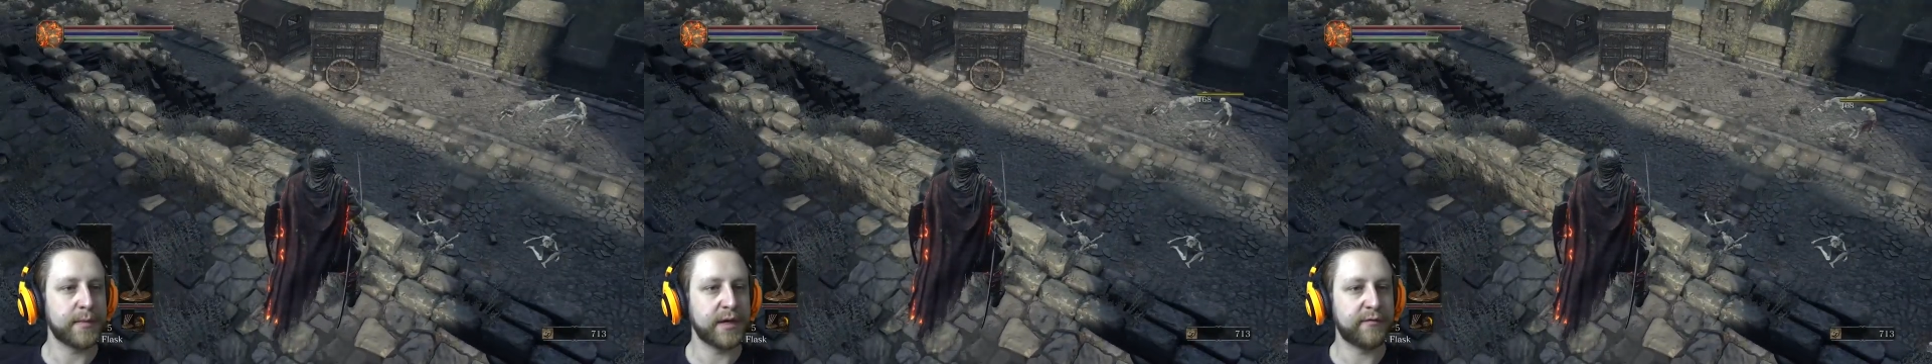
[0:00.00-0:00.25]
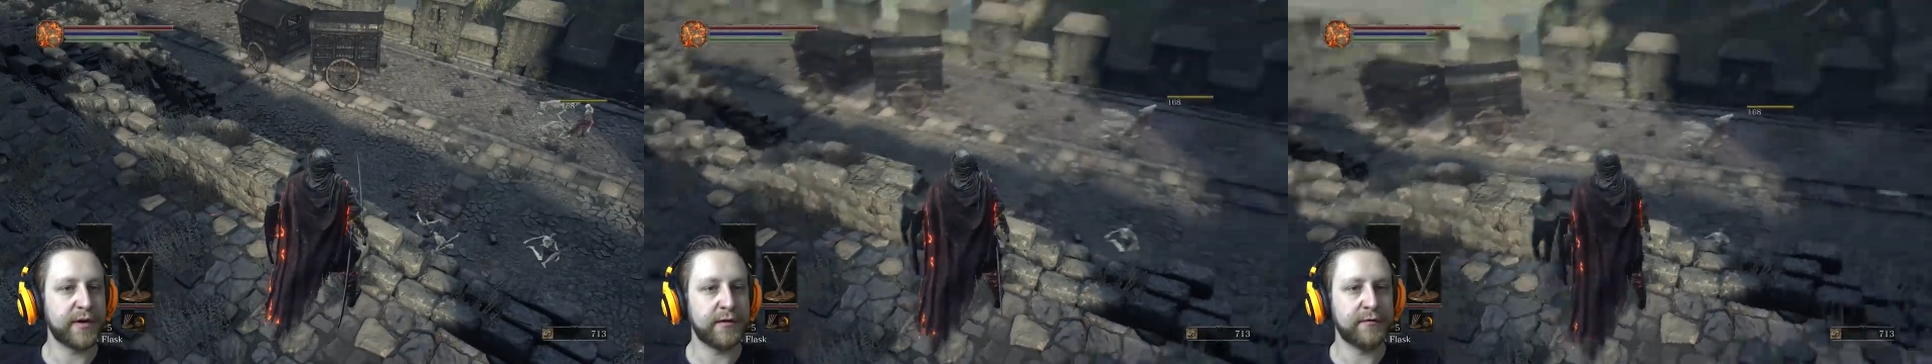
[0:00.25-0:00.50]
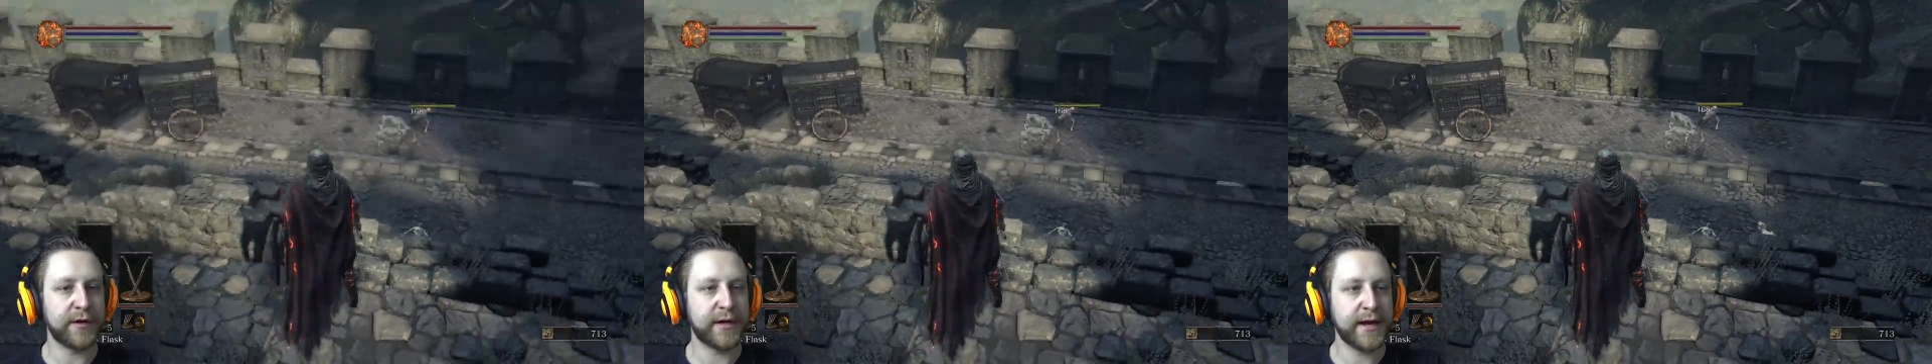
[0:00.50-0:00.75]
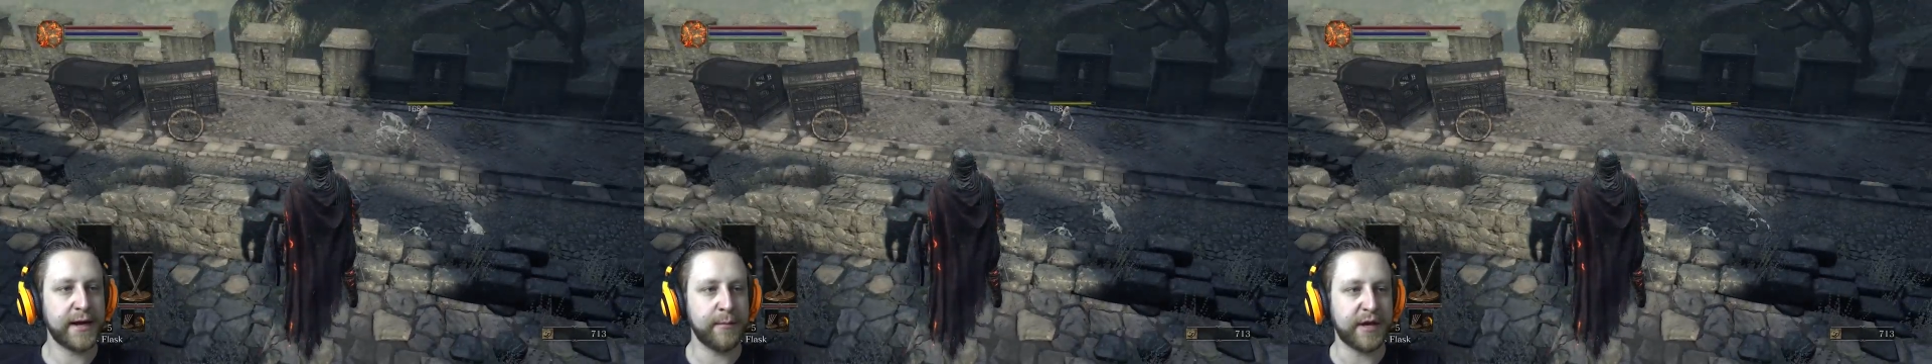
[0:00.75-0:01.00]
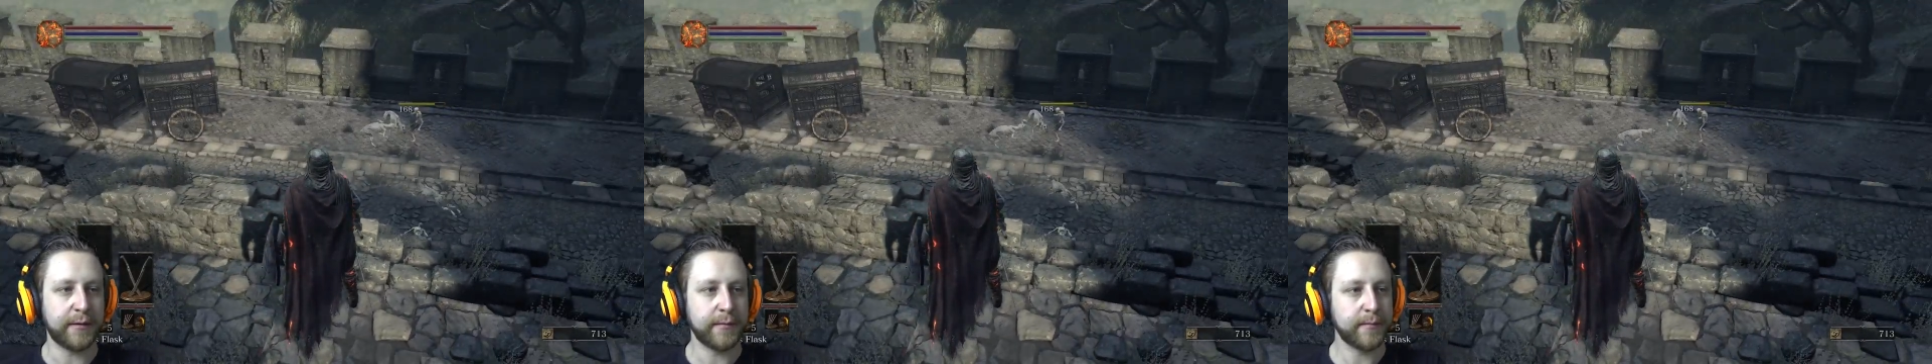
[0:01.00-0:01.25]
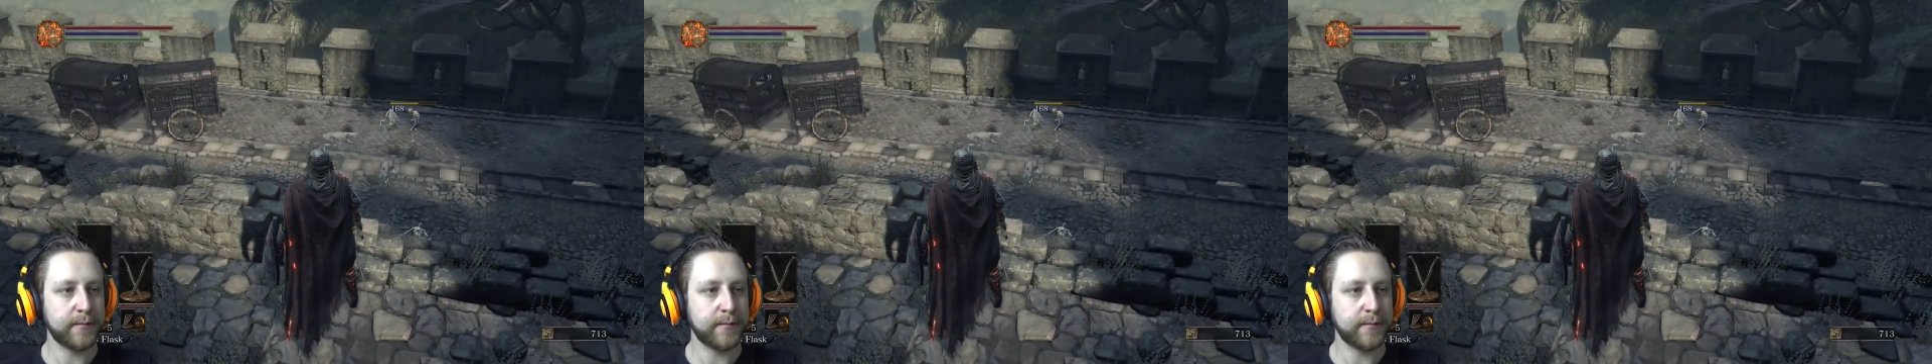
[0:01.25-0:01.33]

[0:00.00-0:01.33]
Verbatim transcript: My favorite enemy.